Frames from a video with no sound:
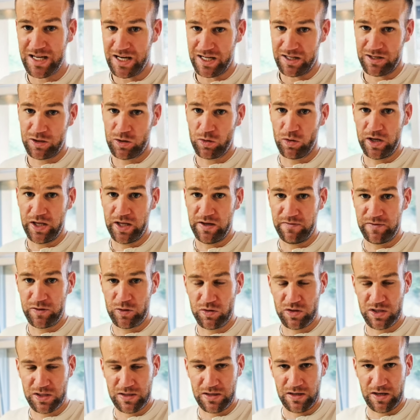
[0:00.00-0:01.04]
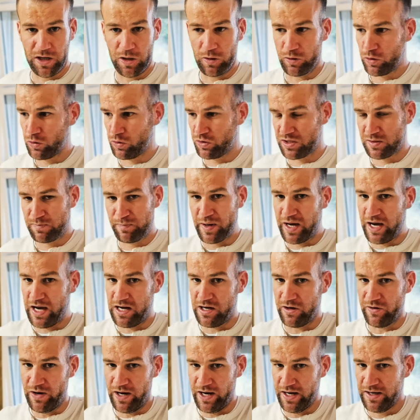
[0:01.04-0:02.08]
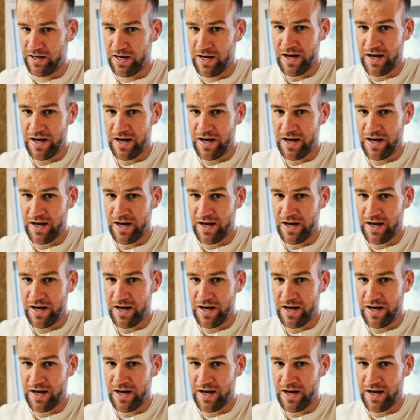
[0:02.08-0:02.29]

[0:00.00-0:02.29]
yet to leave to go to Spain, right?